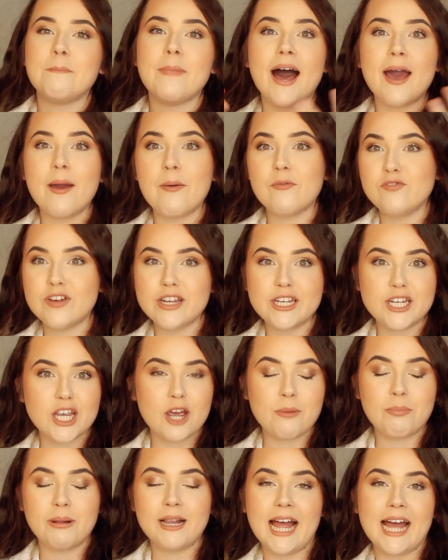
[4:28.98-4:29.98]
my
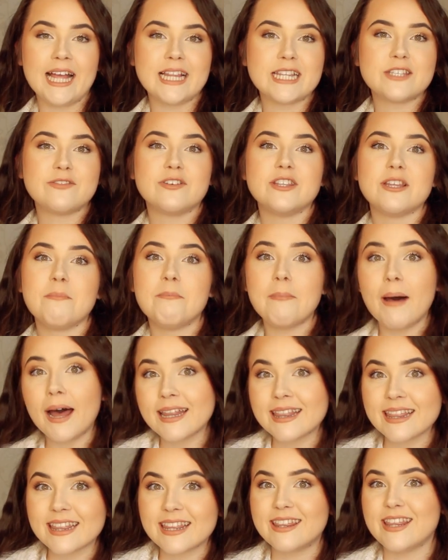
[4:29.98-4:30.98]
video plans for the
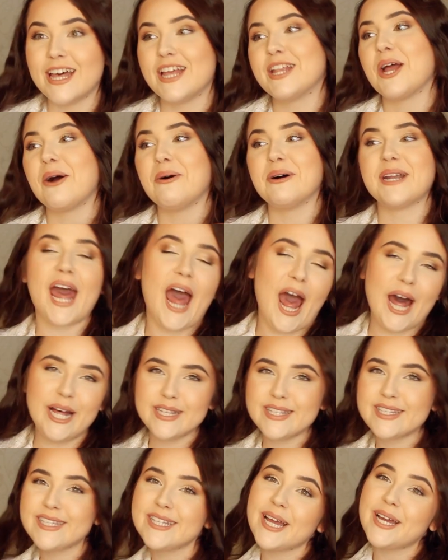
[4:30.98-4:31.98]
month that no one
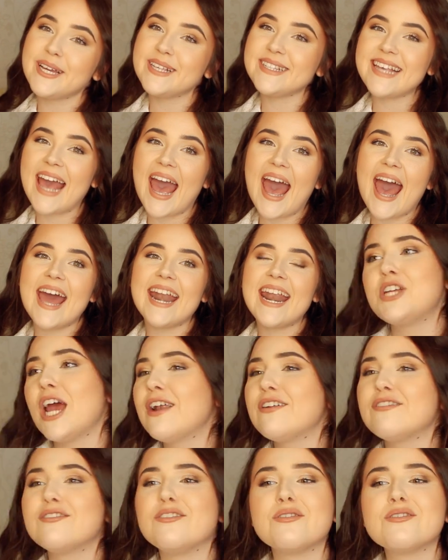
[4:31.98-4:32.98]
else knows yet,
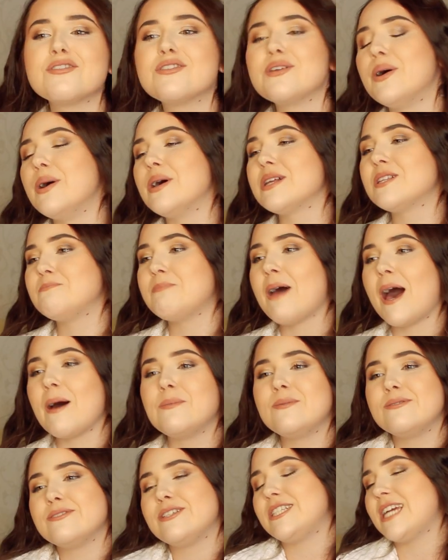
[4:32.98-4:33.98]
general thoughts,
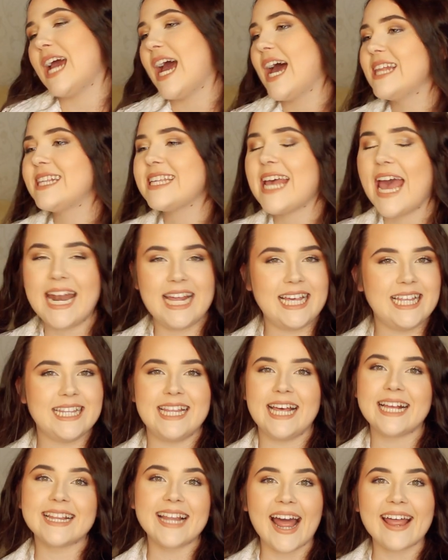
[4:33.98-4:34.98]
babbles, chats,
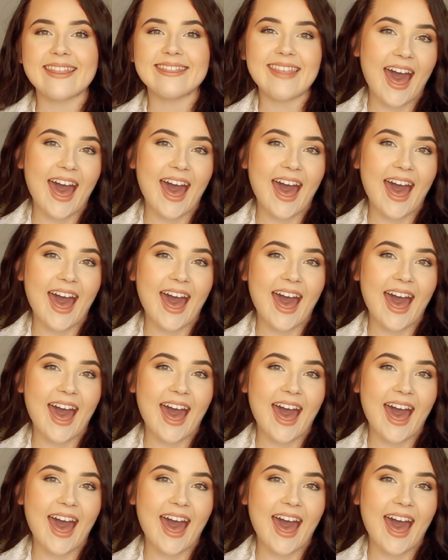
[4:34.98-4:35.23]
anything like